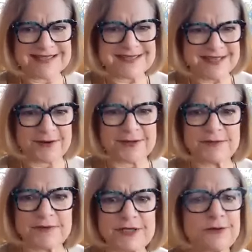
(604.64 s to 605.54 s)
is a
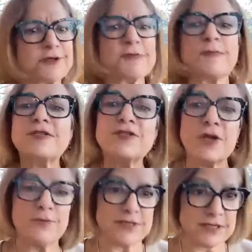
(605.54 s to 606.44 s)
scarce resource, but
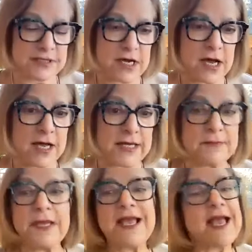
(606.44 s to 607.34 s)
so is
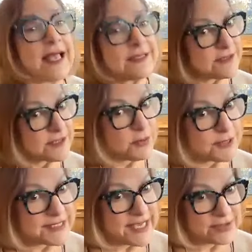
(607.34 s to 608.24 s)
time and so
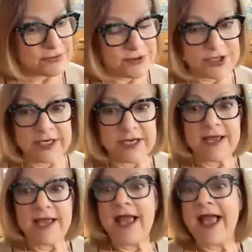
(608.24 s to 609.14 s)
is energy.
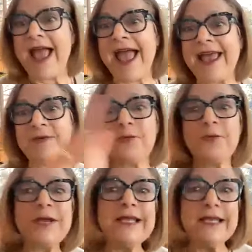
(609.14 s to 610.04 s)
And
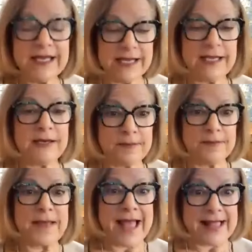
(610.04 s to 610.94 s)
we need
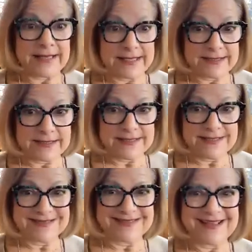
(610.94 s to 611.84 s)

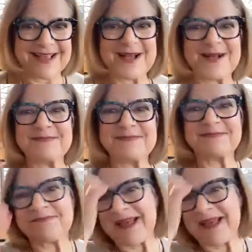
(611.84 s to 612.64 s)
balance. Um,